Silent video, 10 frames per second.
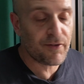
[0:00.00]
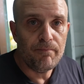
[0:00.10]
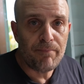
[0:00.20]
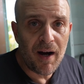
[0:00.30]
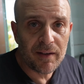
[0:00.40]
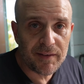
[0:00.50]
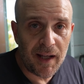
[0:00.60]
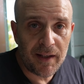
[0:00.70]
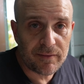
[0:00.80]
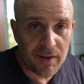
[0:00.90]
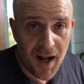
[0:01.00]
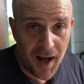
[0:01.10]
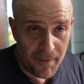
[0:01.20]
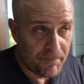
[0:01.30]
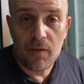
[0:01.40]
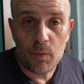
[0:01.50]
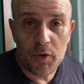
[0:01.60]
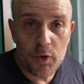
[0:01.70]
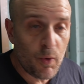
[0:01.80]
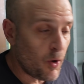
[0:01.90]
Baan Teng Trat. When
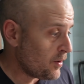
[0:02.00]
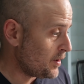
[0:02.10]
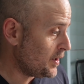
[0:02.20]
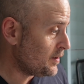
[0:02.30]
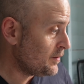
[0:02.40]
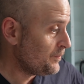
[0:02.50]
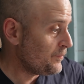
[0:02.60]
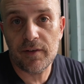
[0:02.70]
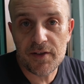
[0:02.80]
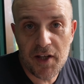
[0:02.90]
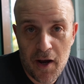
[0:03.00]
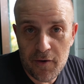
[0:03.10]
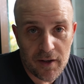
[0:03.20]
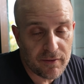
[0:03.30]
you are in this area,